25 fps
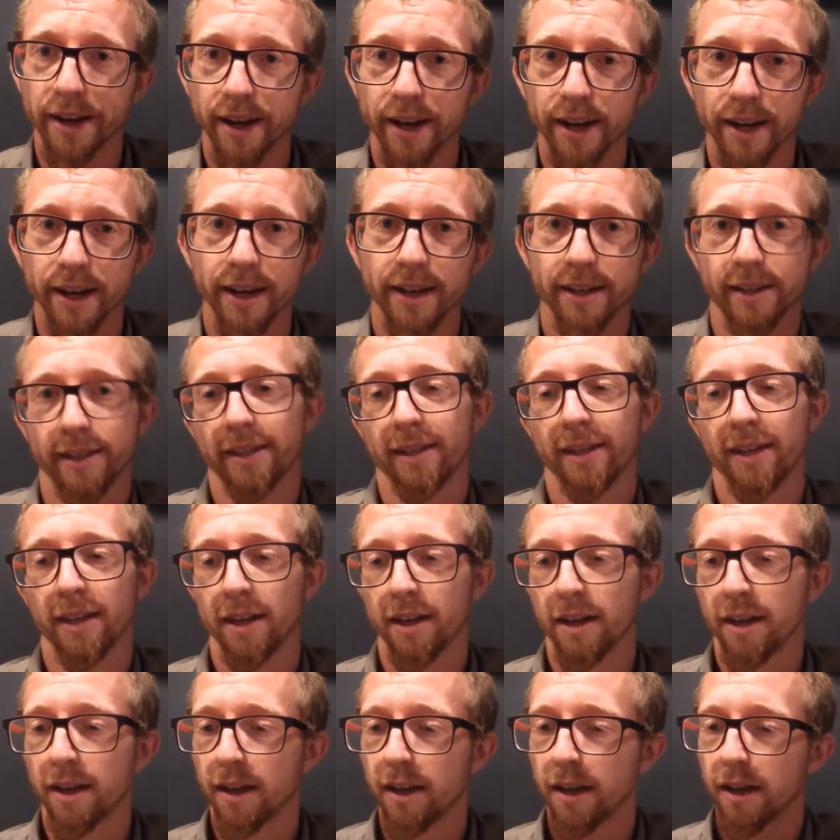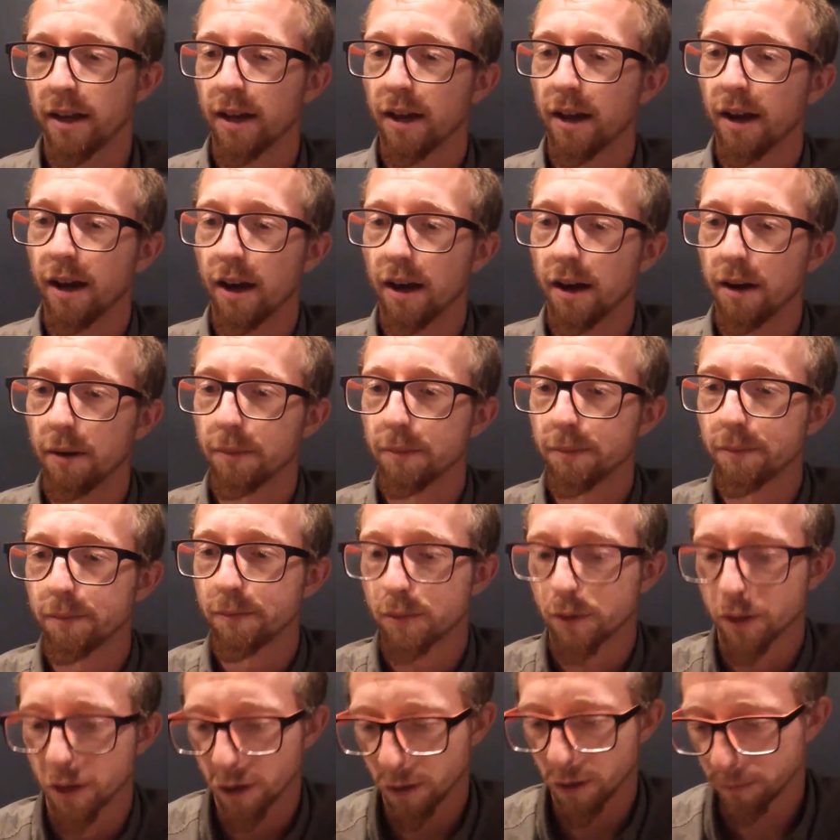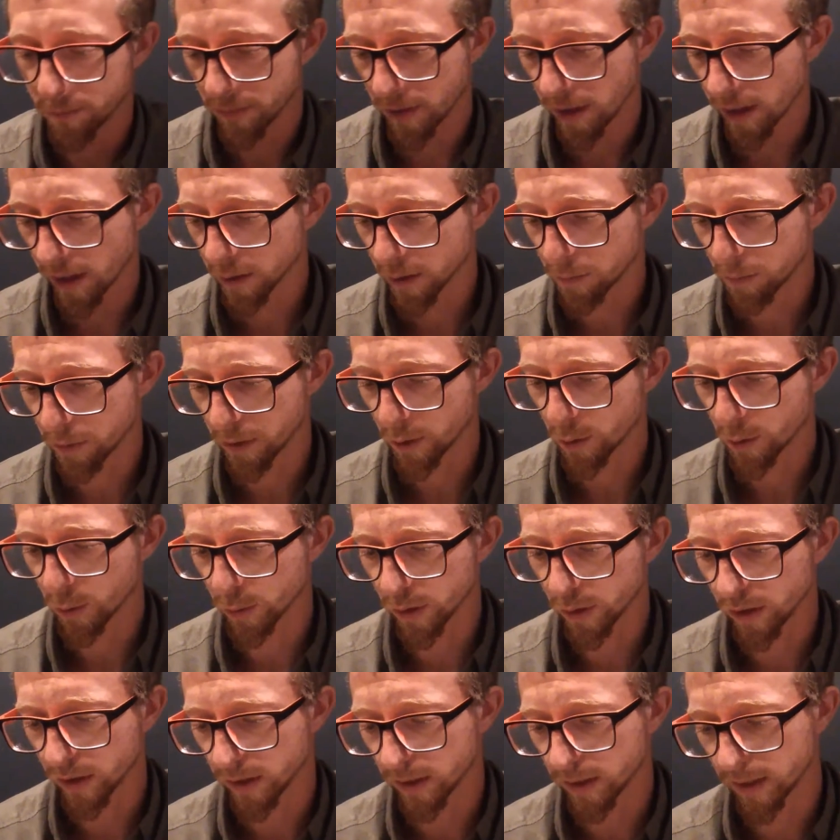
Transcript: I guess. So yeah, it was pretty cool to